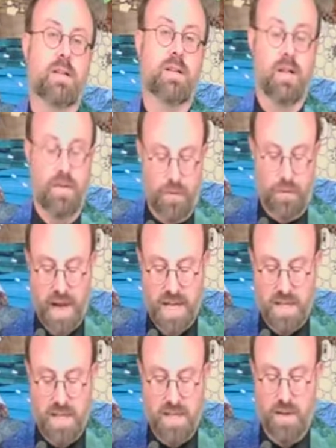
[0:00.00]
the fact
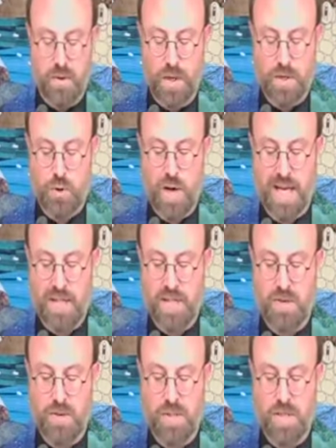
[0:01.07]
is that we're trying to
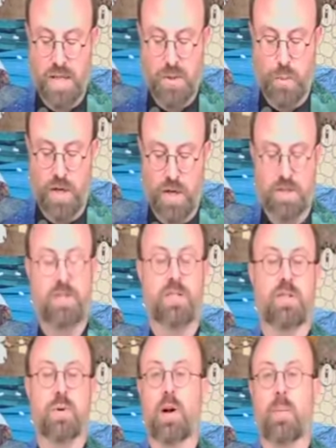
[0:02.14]
use these words to
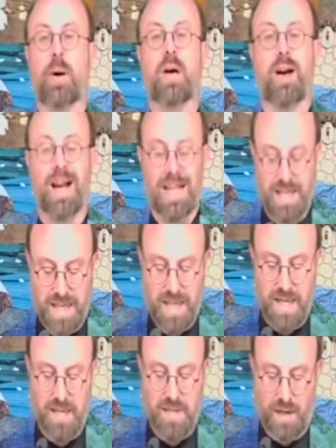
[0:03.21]
talk about
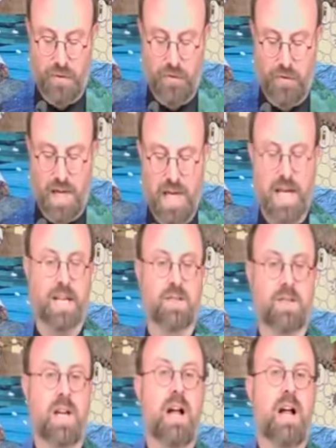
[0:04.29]
ideas and feelings
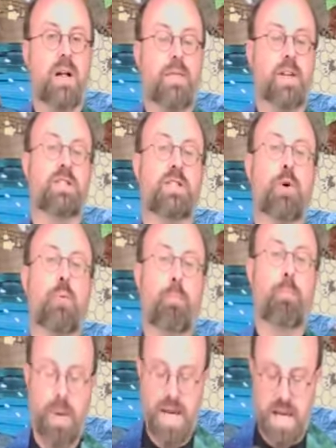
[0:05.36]
that are so
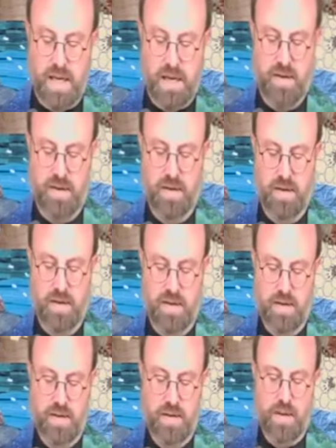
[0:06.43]
big
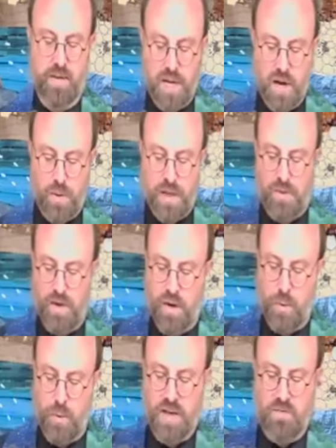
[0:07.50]
that the only thing
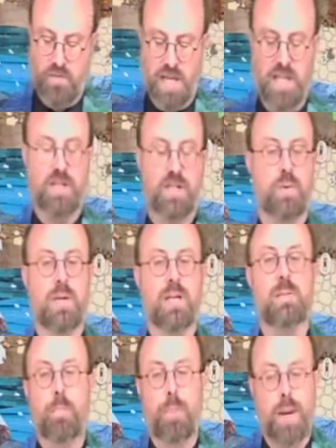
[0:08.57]
we can really do is
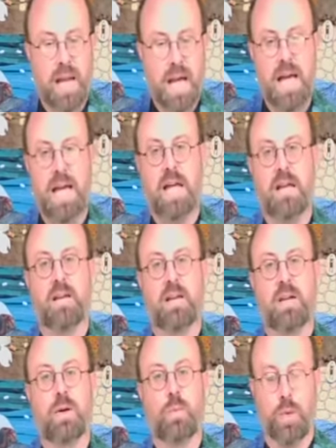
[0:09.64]
play
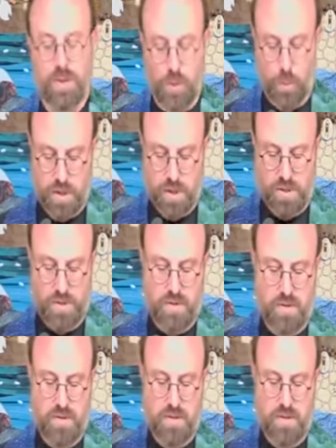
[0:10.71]
with the words.